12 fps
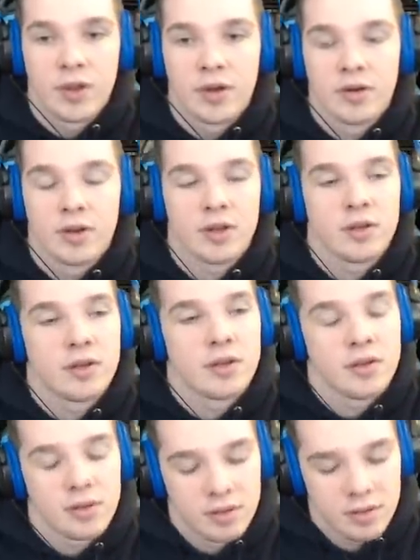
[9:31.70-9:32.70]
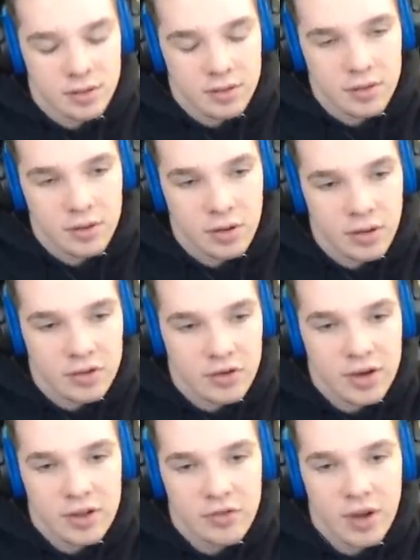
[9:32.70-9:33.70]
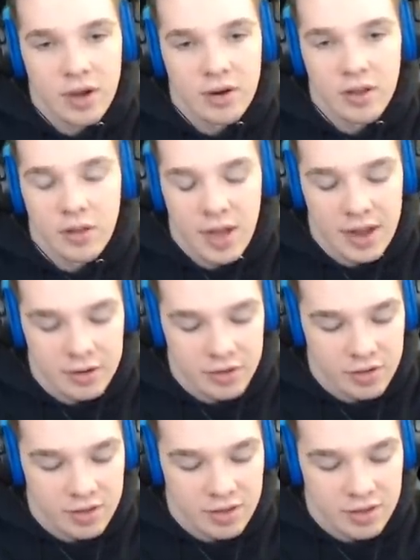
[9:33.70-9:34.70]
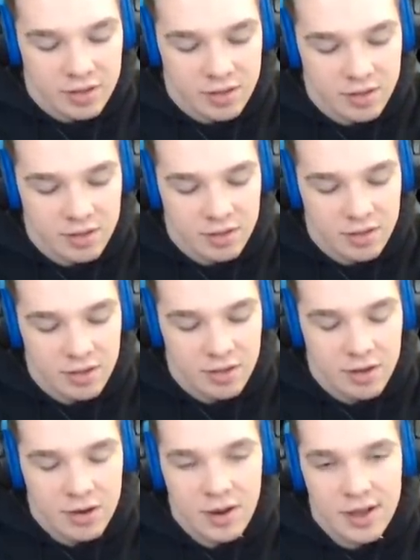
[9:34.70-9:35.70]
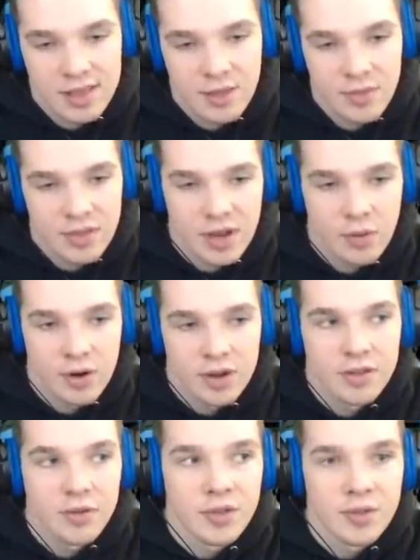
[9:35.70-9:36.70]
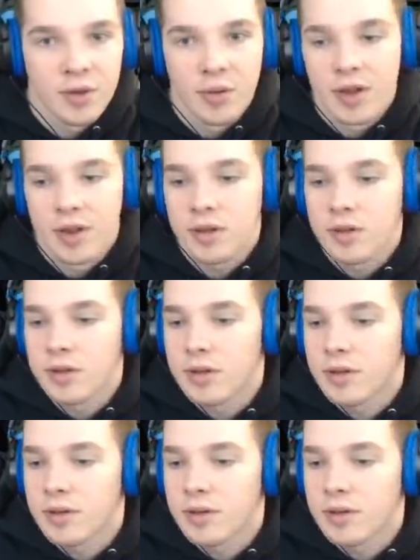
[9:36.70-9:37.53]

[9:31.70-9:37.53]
weird. Or like trying to try hard on ladder just is not something that I want to do at the moment.